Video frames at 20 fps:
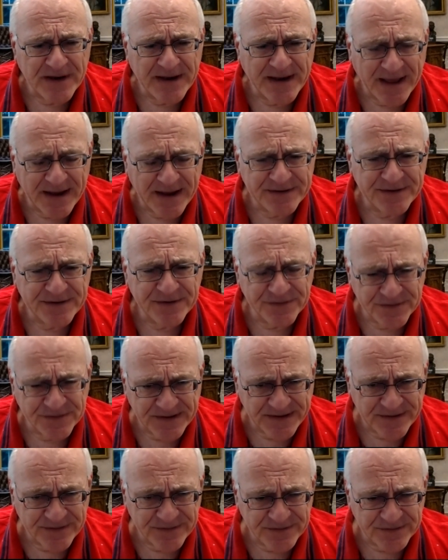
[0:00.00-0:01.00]
lung
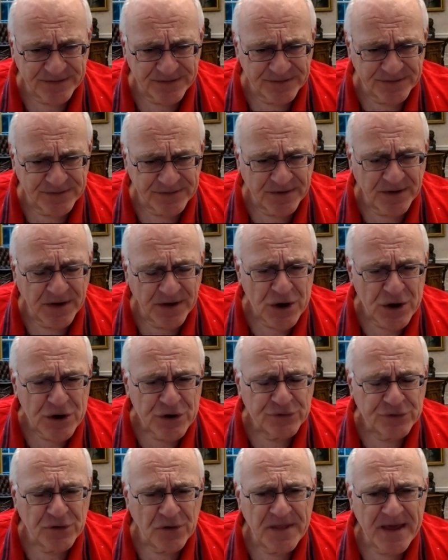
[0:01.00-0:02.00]
diseases.
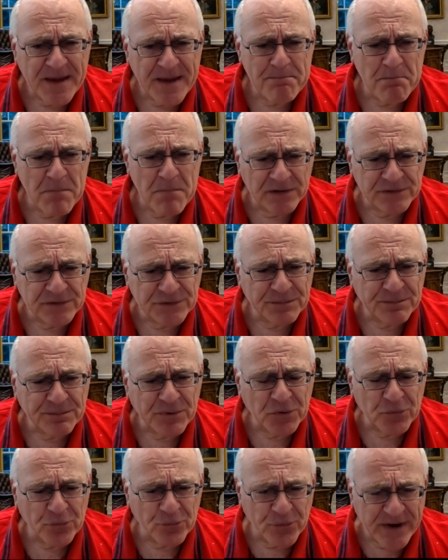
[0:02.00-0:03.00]
So there are
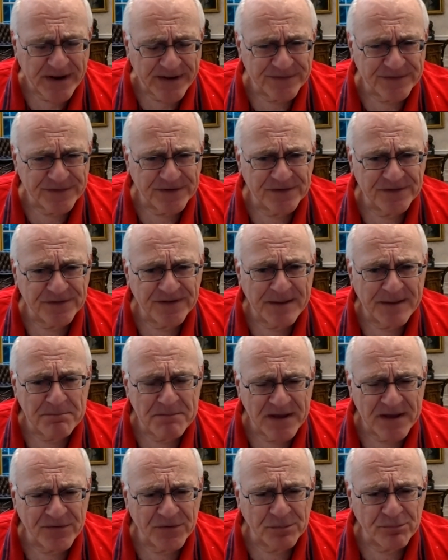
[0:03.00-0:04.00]
multiple reasons that
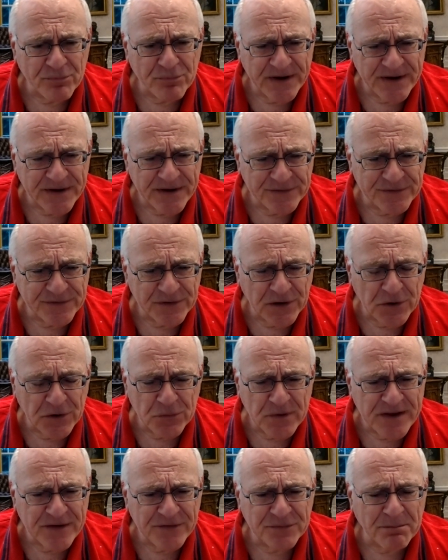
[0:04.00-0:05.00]
methylprednisolone
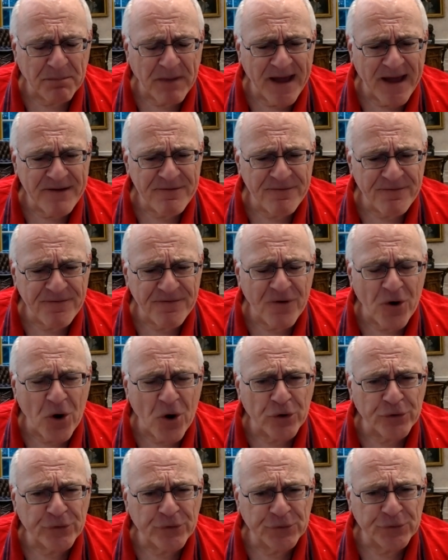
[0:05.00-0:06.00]
is by
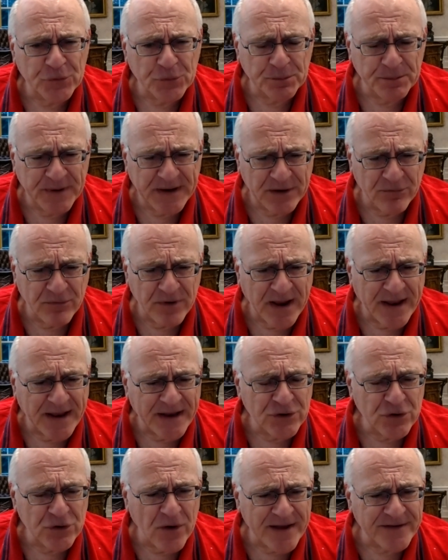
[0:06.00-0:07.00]
far superior.
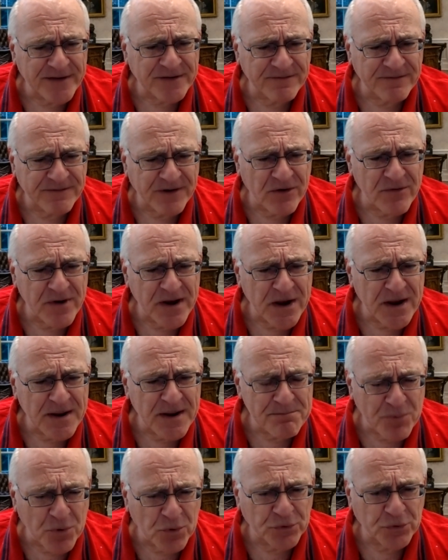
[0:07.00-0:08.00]
And you ask a very
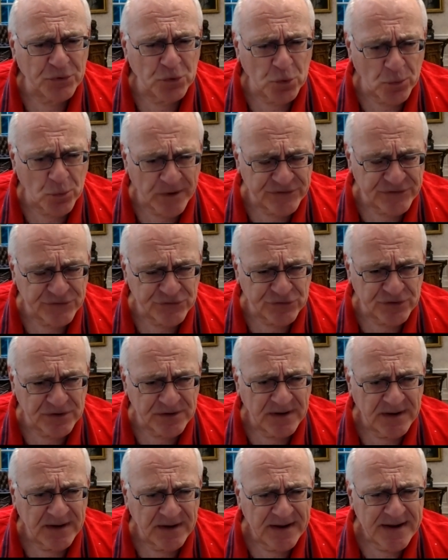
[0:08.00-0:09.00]
important question
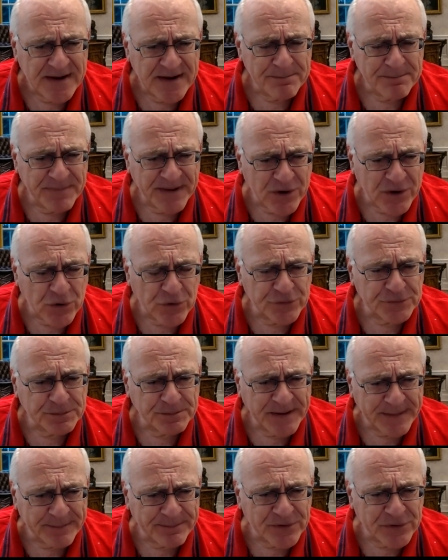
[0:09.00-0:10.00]
because
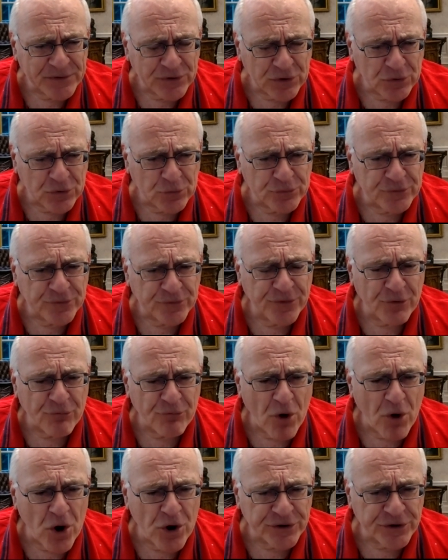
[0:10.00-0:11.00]
people use the
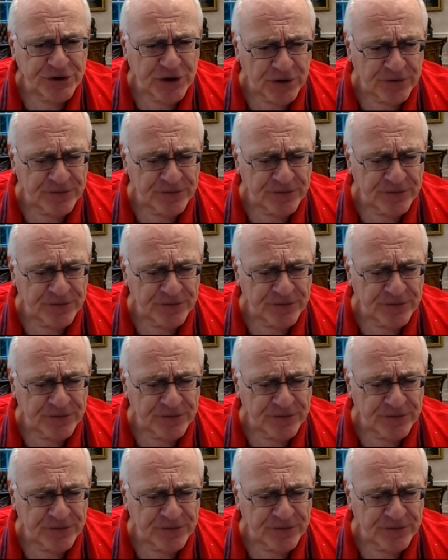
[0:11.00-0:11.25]
wrong